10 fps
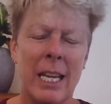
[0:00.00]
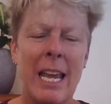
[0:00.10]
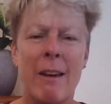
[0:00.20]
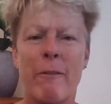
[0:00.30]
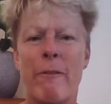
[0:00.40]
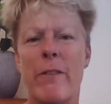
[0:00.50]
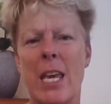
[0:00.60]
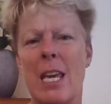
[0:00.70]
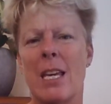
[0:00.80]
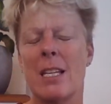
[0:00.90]
It
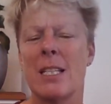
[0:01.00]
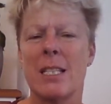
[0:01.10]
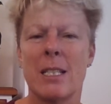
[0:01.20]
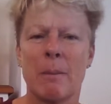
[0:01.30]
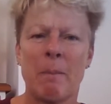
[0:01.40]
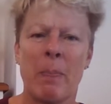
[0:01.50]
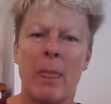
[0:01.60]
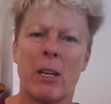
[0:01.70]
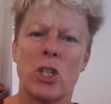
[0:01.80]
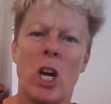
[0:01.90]
fears,
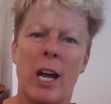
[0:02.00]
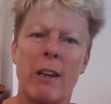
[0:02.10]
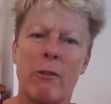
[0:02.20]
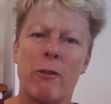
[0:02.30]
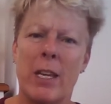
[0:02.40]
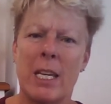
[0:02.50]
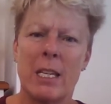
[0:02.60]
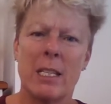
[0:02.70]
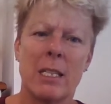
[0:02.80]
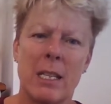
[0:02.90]
China
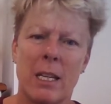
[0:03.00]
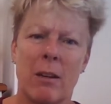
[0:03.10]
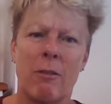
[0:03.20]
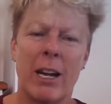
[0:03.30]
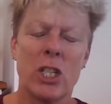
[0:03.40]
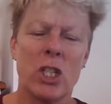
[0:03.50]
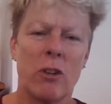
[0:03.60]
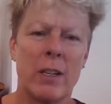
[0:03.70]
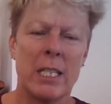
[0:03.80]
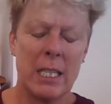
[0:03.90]
fears that
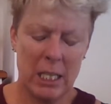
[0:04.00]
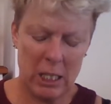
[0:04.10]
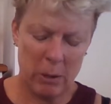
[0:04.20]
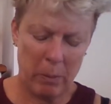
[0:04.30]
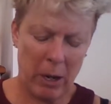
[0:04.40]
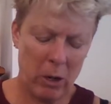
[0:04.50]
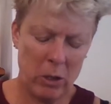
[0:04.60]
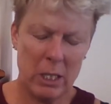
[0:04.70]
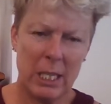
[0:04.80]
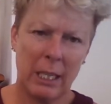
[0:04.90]
Russia is
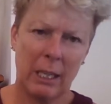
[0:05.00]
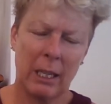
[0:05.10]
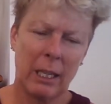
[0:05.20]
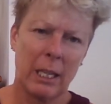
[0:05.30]
exposing